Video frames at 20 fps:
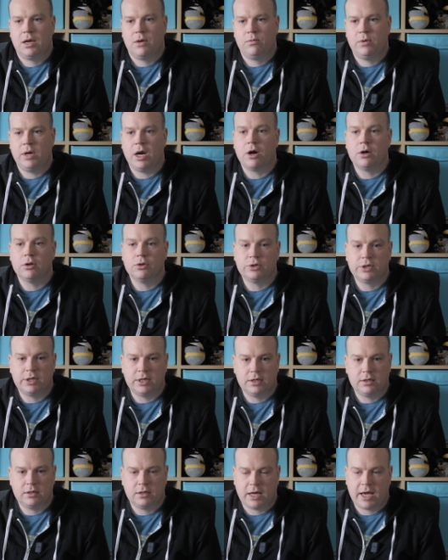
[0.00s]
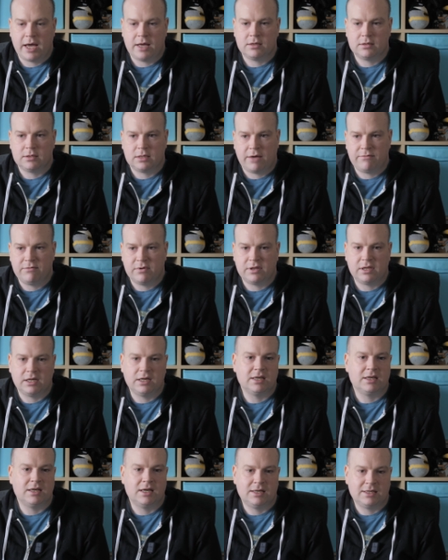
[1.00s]
We are looking at
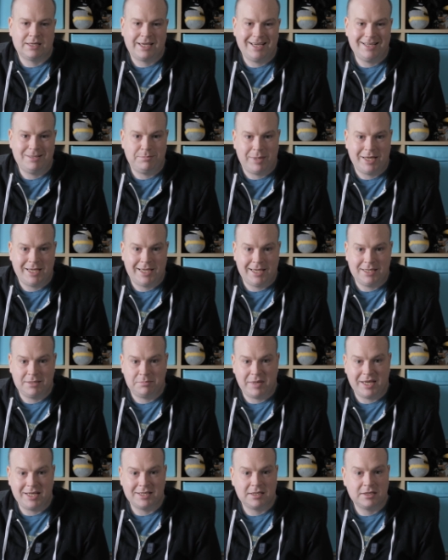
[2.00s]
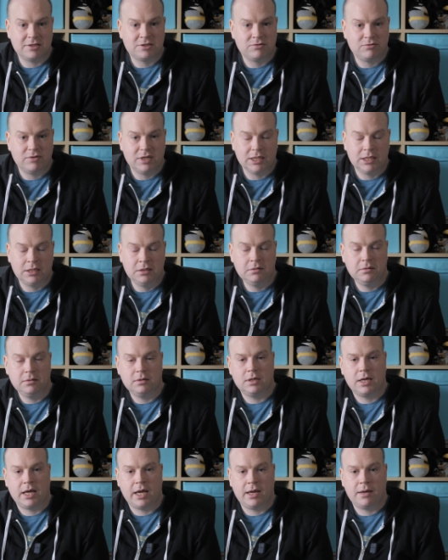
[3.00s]
everything at a case by case basis, really.
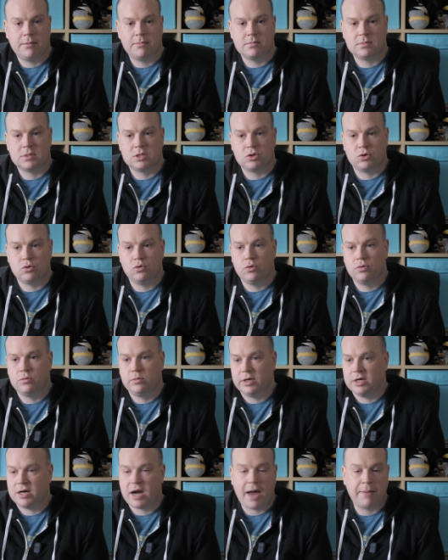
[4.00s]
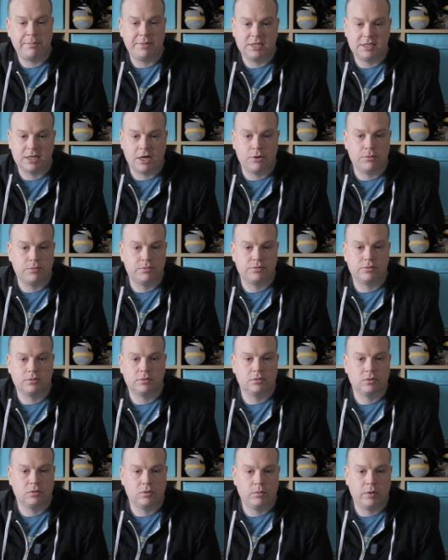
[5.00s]
Um, so we are happy to help
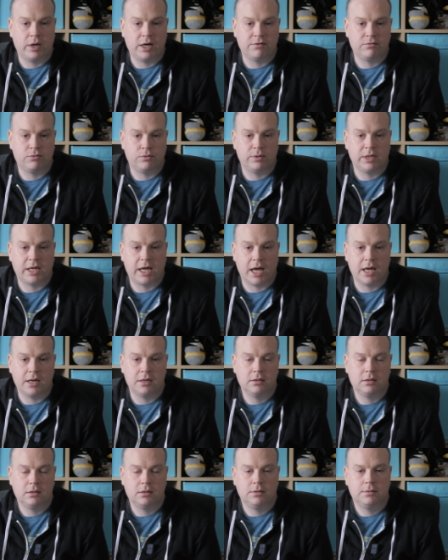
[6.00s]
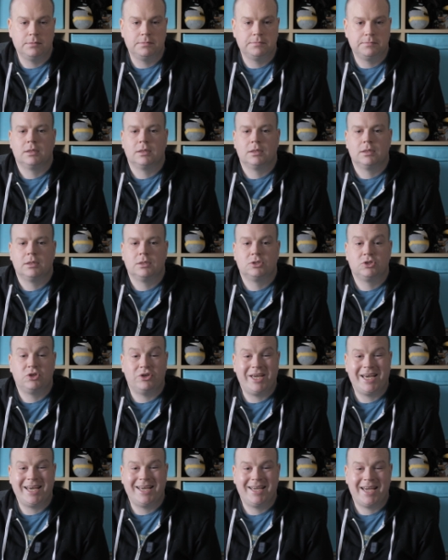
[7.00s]
whenever we can. So
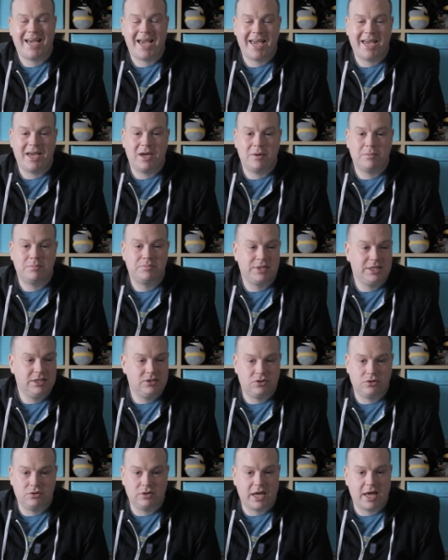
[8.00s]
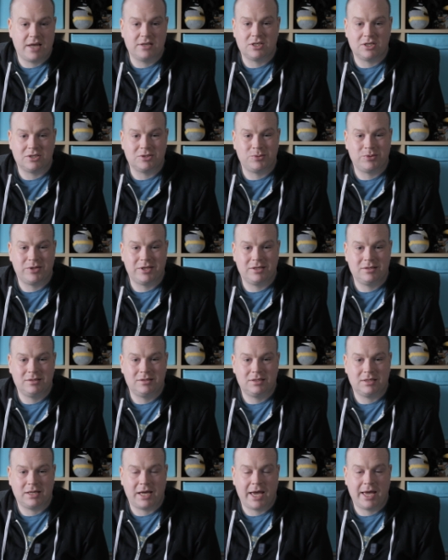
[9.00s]
yeah, uh, please do get in touch with
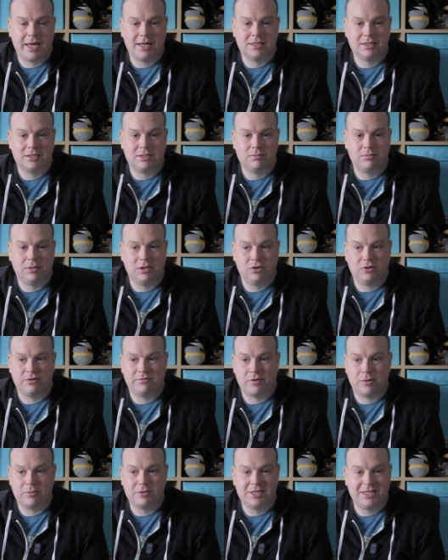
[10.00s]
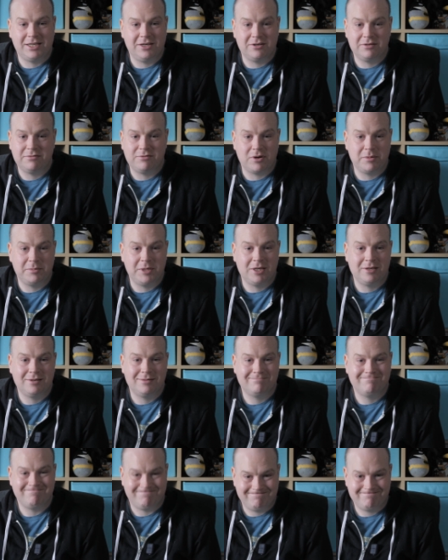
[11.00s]
us, and we look forward to hearing from
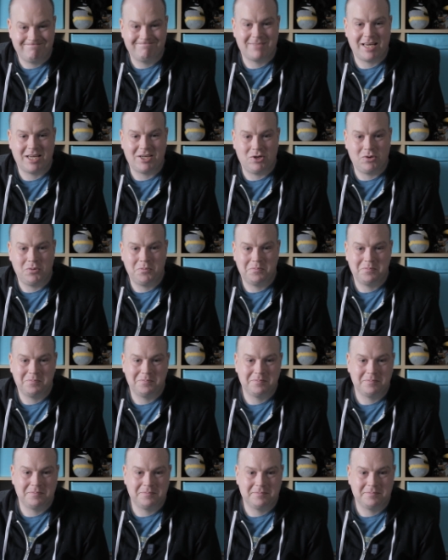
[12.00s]
you. Thank you.